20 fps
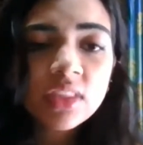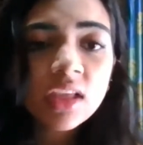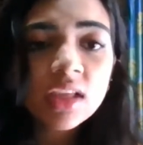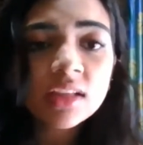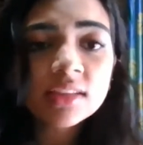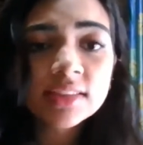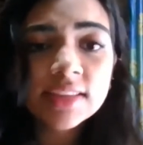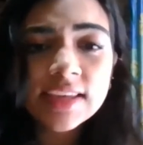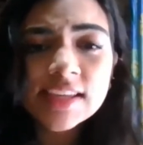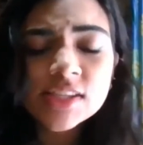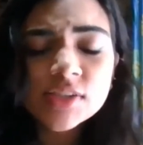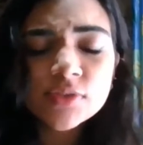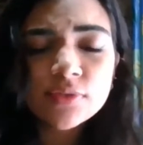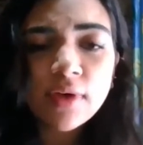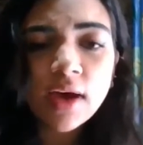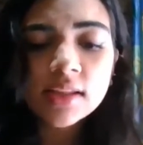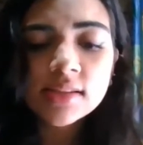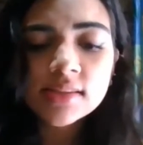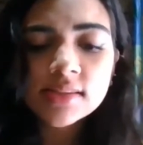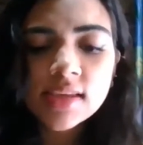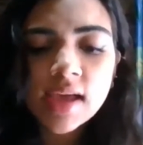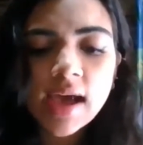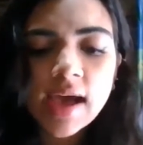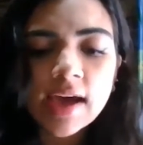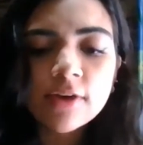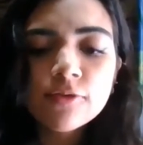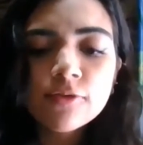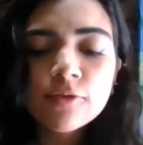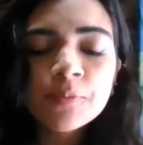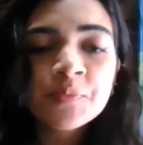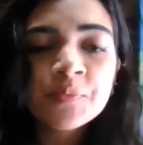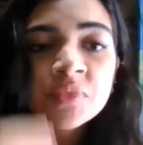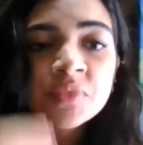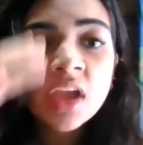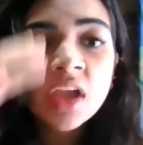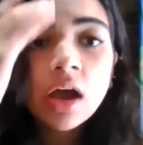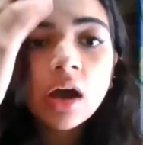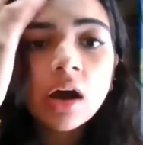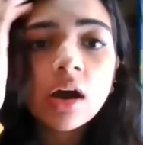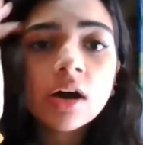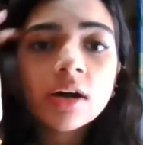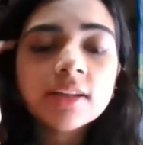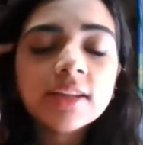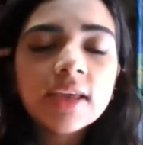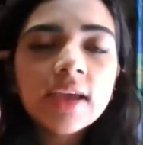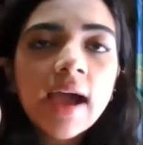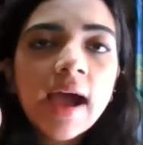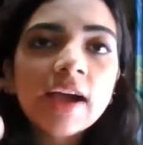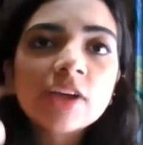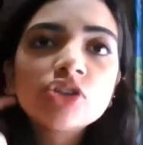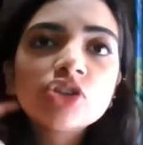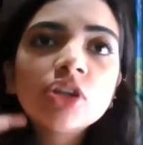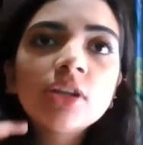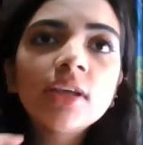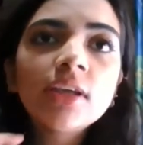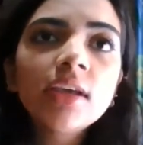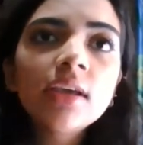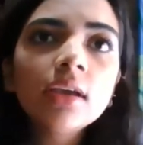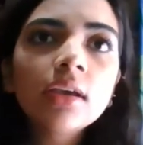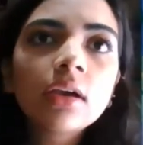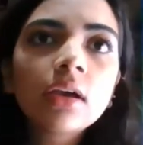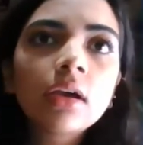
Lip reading: these funds have they actually